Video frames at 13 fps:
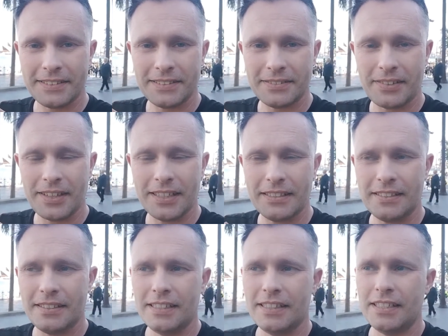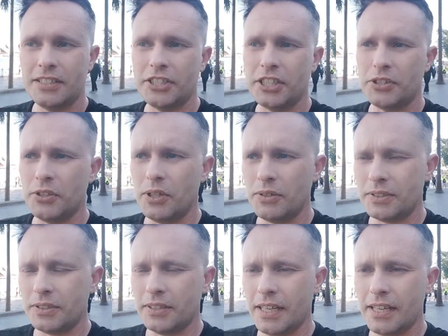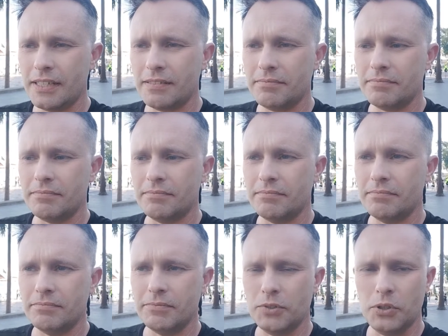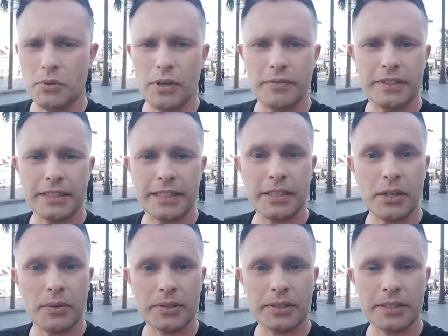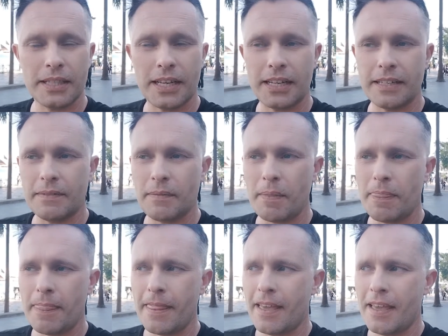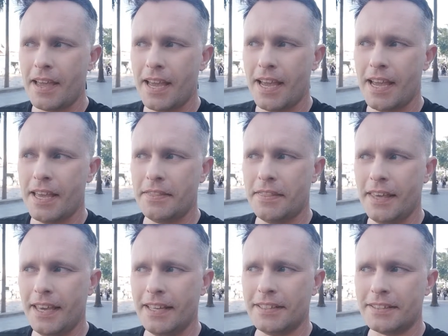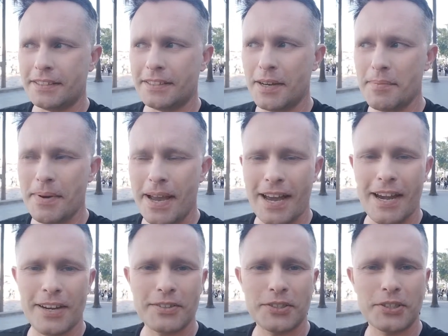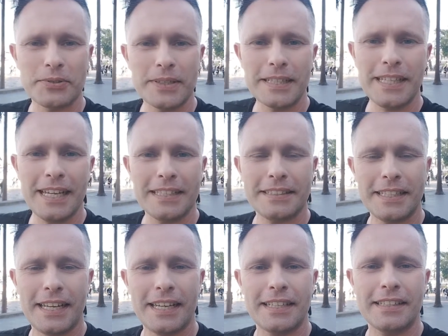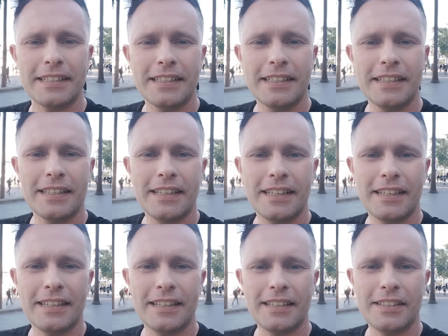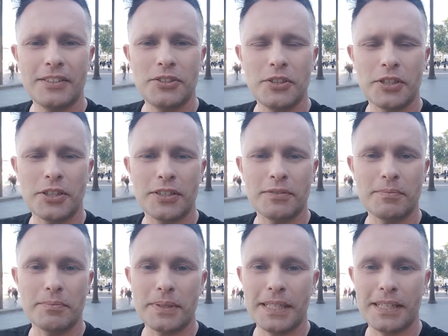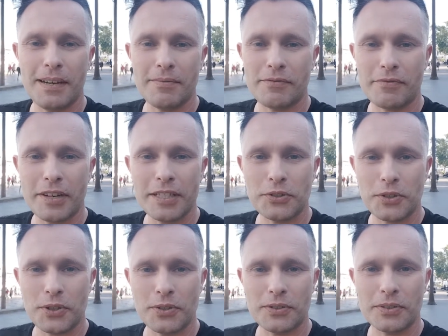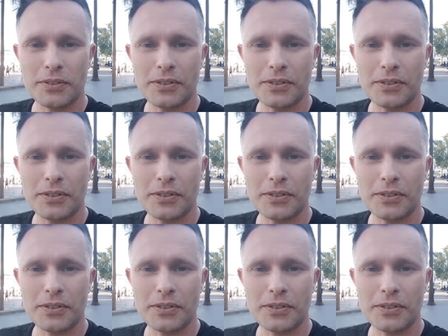right? She could know it's a date, you obviously know it's a date, and then somehow during that date you can become friend zoned.